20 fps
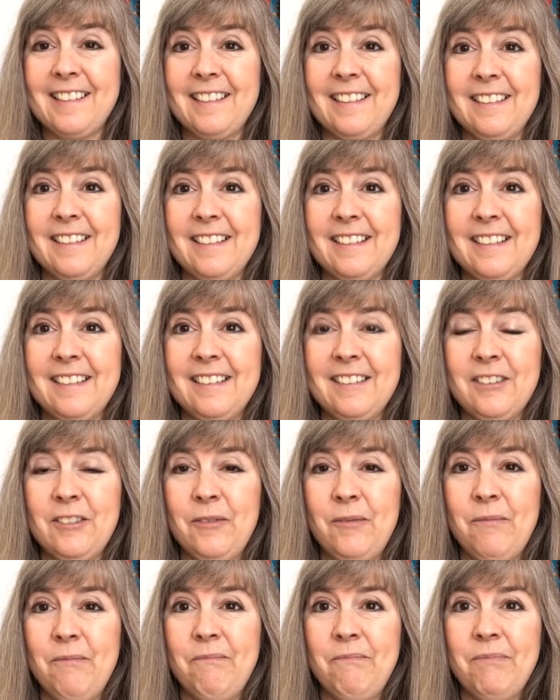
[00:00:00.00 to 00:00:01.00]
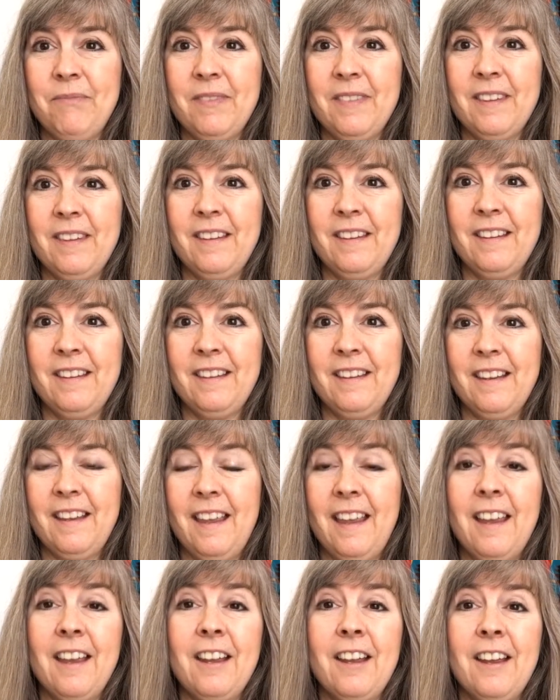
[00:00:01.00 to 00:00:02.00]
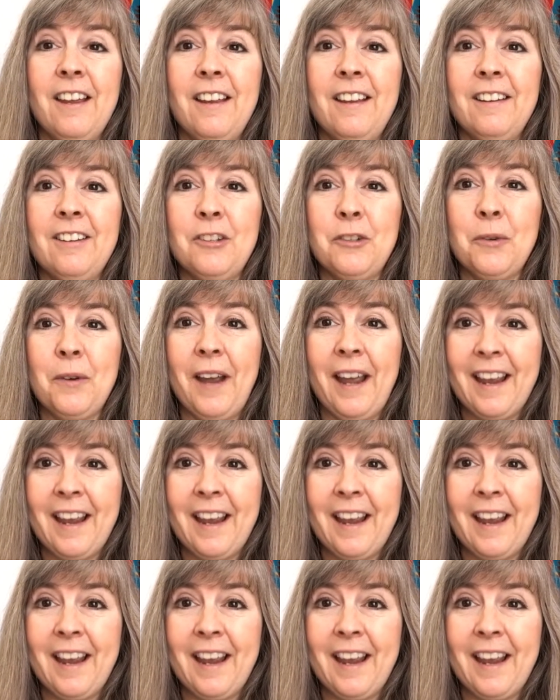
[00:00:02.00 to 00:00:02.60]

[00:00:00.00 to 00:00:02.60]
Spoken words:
it. And you